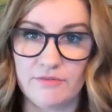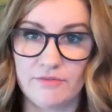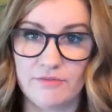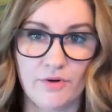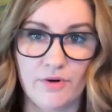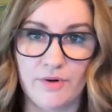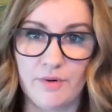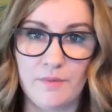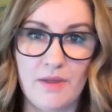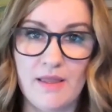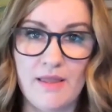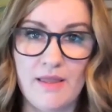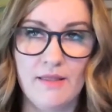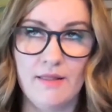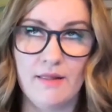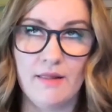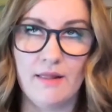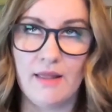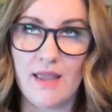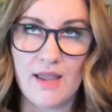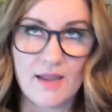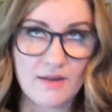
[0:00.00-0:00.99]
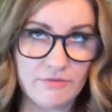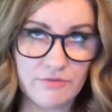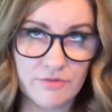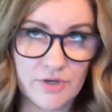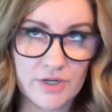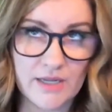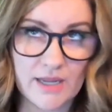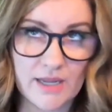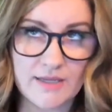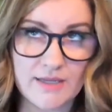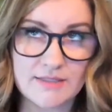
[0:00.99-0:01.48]
for
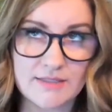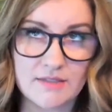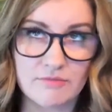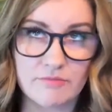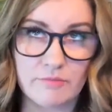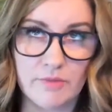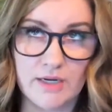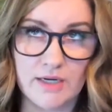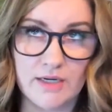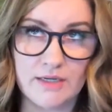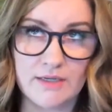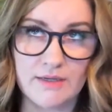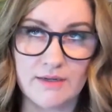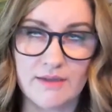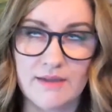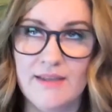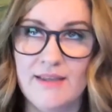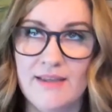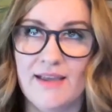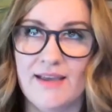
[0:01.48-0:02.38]
every case of mine,